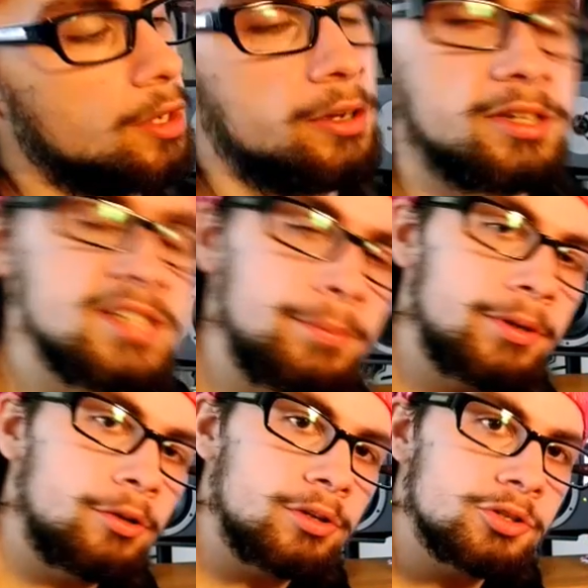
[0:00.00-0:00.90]
on a
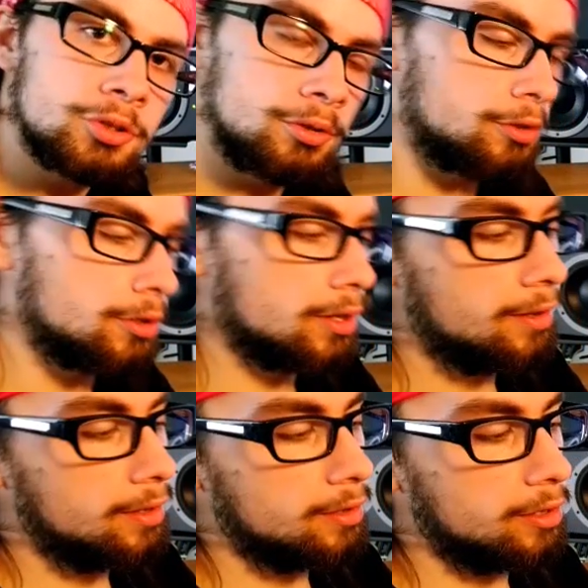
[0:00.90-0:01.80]
typical controller,
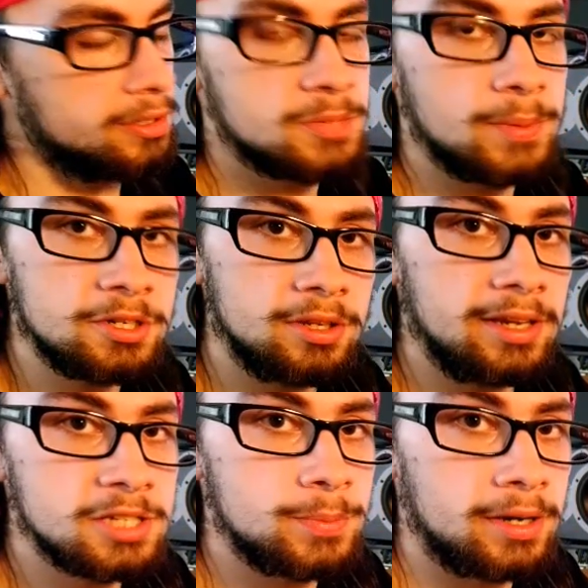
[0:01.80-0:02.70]
especially an
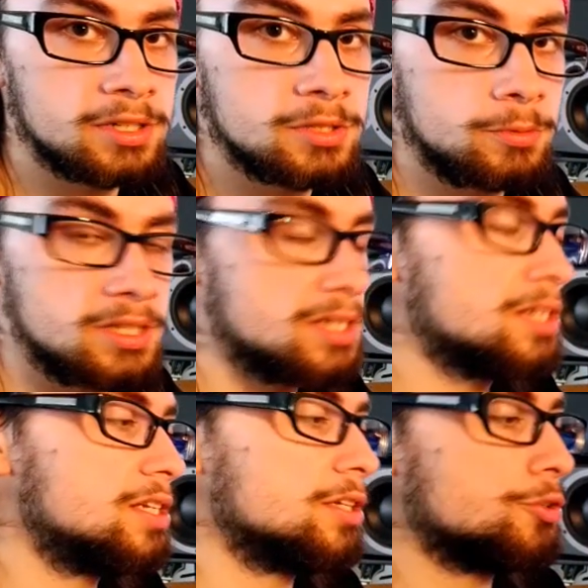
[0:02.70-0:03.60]
Xbox
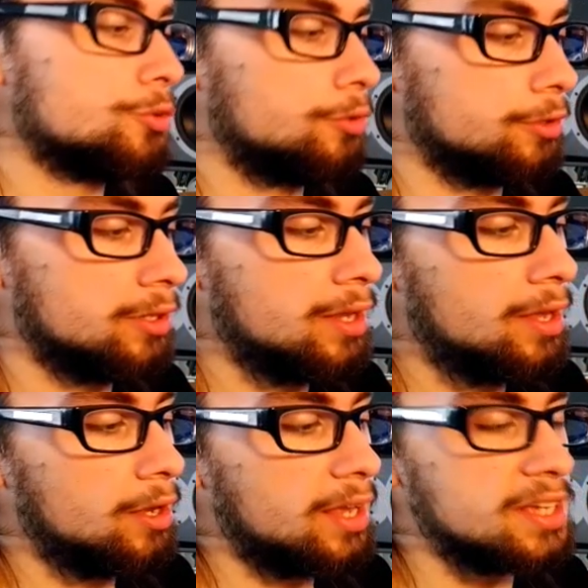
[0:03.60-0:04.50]
360 controller,
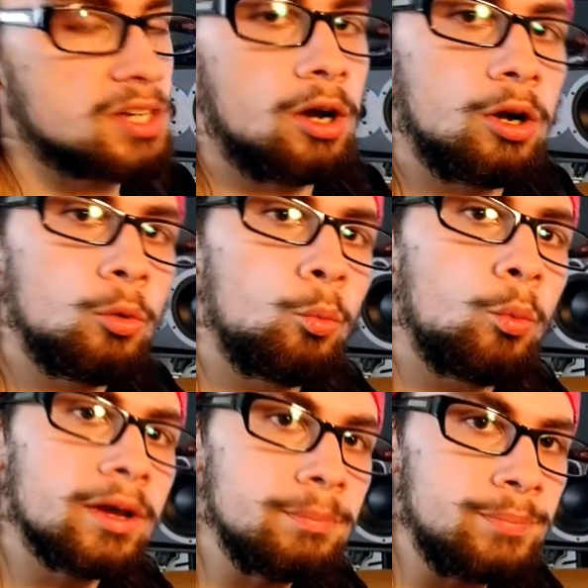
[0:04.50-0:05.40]
is all one